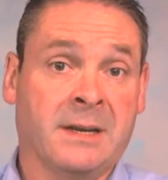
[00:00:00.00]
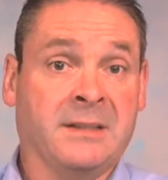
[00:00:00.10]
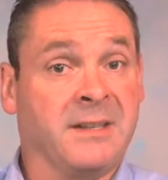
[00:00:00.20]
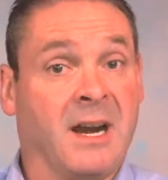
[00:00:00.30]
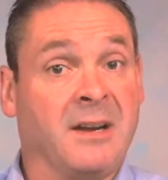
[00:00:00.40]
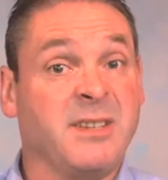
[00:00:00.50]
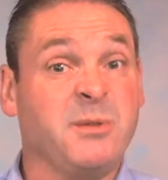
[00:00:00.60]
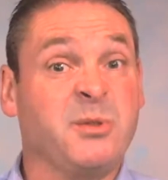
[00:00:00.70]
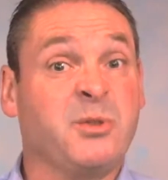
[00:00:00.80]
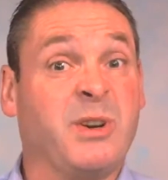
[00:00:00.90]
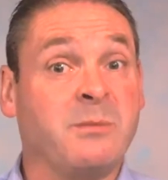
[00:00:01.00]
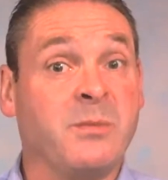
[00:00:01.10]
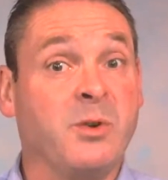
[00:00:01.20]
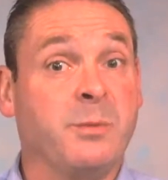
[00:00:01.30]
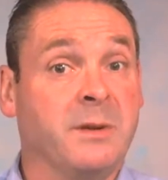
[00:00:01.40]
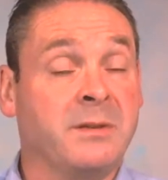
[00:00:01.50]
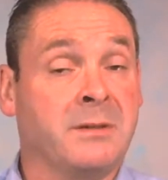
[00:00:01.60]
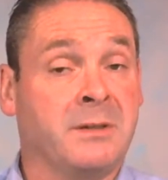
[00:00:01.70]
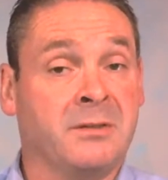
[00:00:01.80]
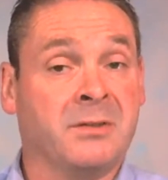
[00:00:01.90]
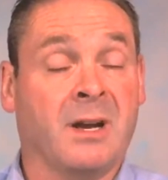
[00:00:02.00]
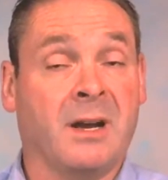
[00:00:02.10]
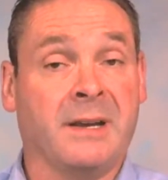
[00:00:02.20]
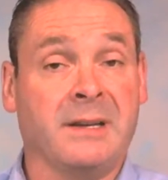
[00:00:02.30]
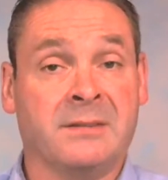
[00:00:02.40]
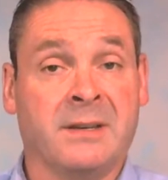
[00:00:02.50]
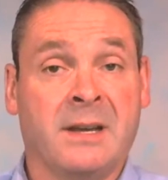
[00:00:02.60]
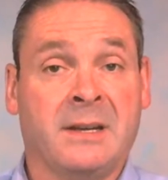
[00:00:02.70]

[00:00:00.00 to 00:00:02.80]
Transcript: start to use trick movements to disguise